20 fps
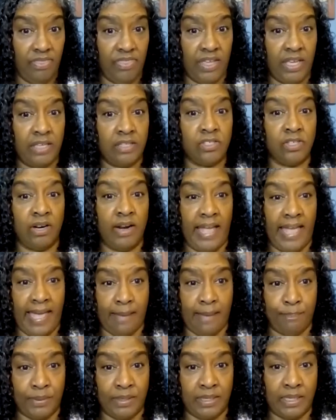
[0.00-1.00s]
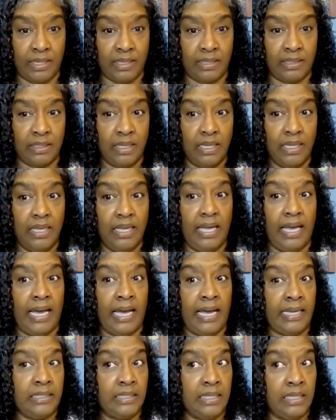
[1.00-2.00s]
Things are happening.
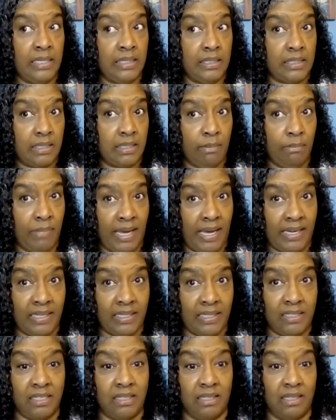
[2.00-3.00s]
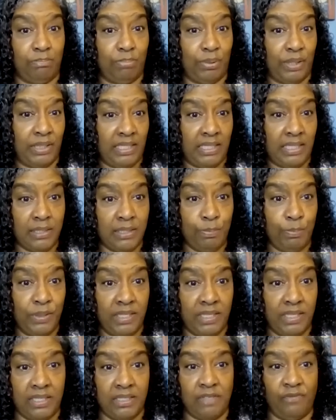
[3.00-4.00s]
I need somebody to
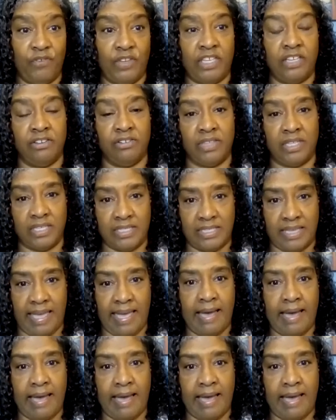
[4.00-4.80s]
please figure this